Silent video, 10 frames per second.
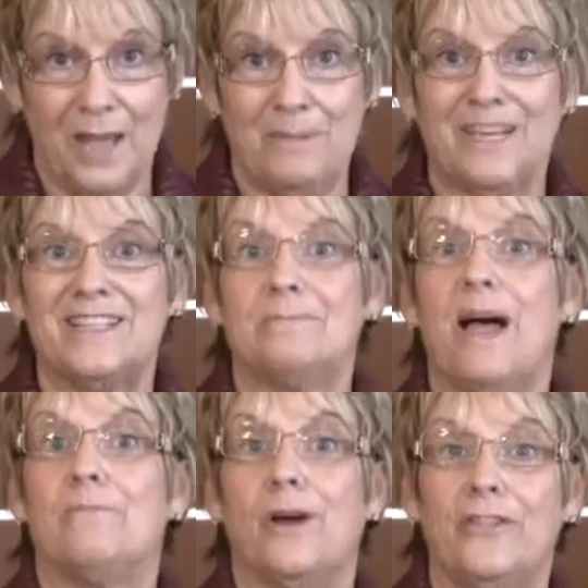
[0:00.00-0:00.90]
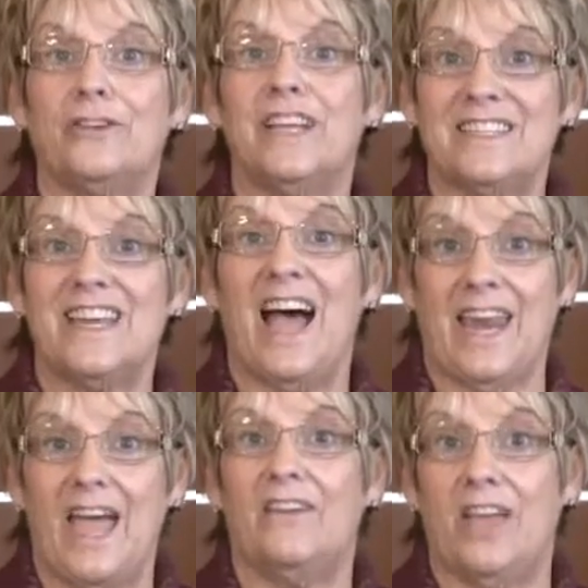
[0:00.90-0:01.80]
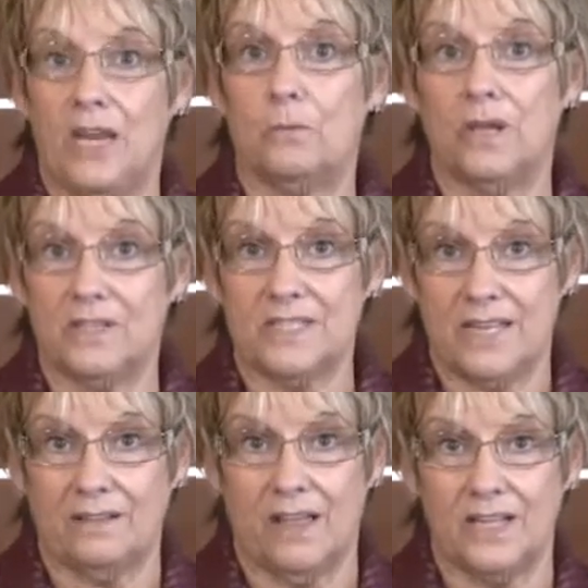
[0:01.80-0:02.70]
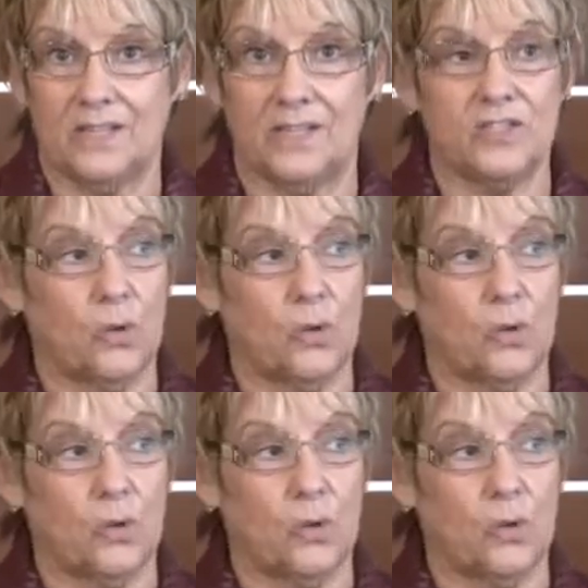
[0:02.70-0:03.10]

because my brother does not have a real estate license.